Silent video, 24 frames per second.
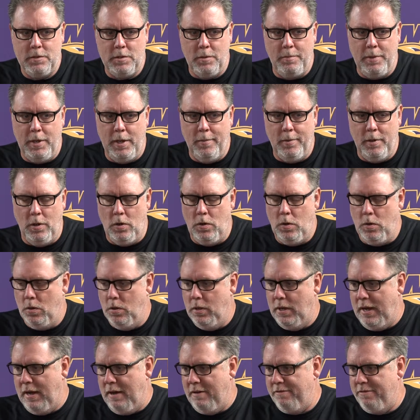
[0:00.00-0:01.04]
be able to
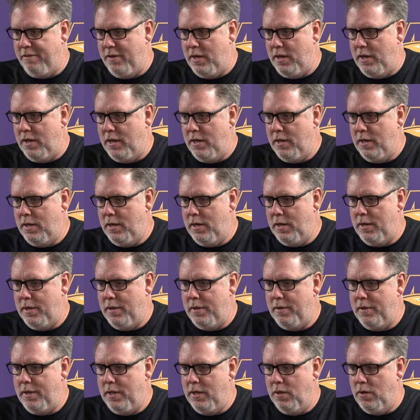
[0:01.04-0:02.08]
hold off a
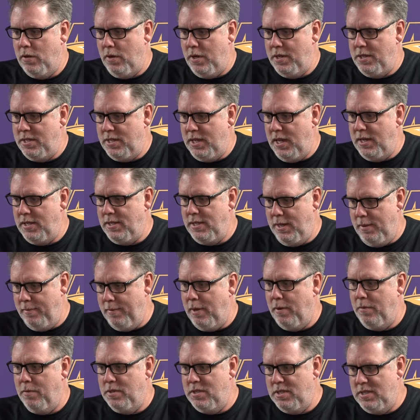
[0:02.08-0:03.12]
Illinois State team
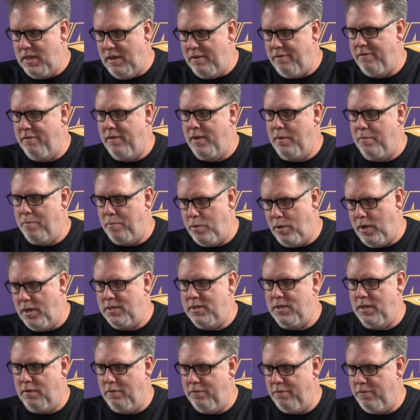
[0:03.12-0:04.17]
that was definitely
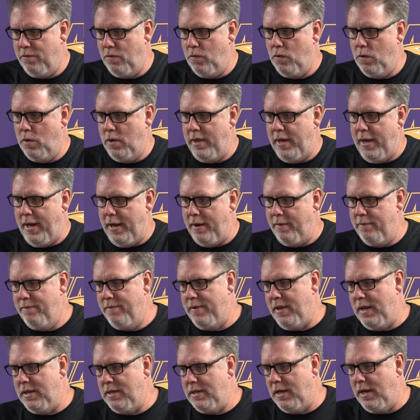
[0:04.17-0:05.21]
pressing for that
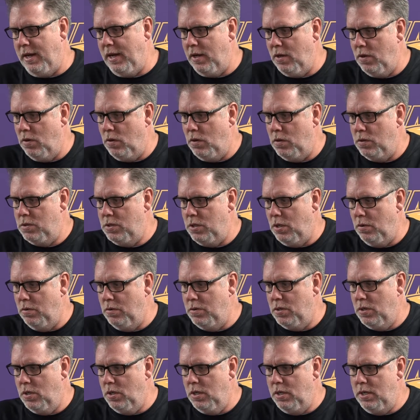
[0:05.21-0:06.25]
tying goal. So it
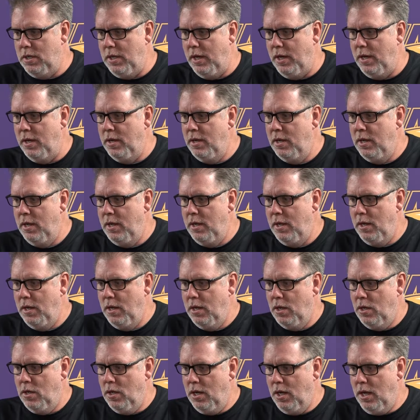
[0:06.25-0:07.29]
was good to
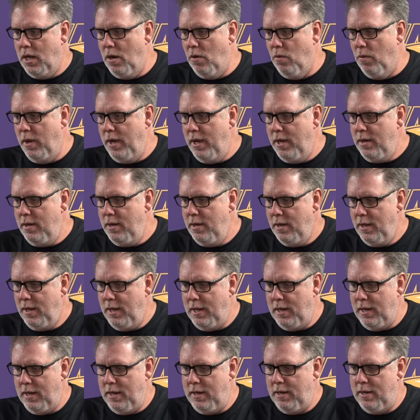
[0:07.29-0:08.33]
get a win
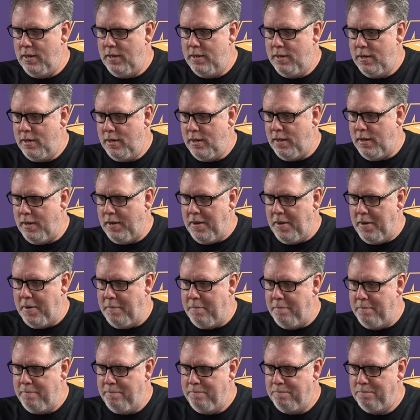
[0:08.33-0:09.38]
and
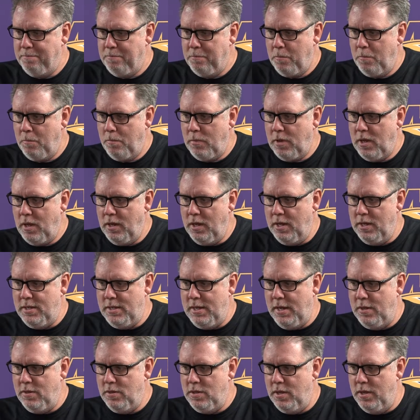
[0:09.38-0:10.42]
get
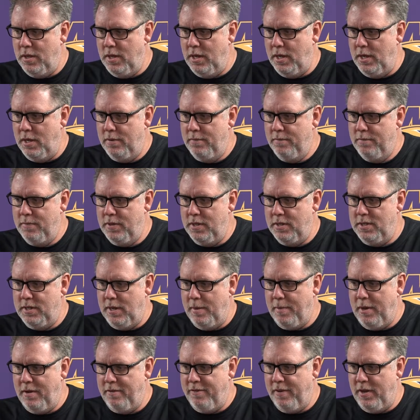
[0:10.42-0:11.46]
down to the
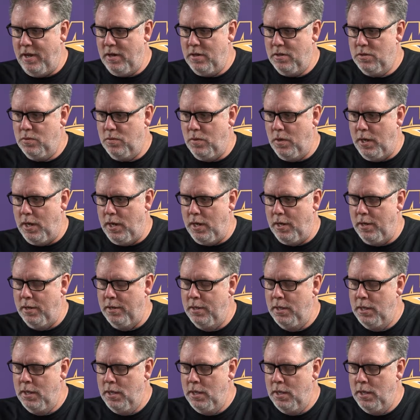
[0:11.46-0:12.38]
semifinals, where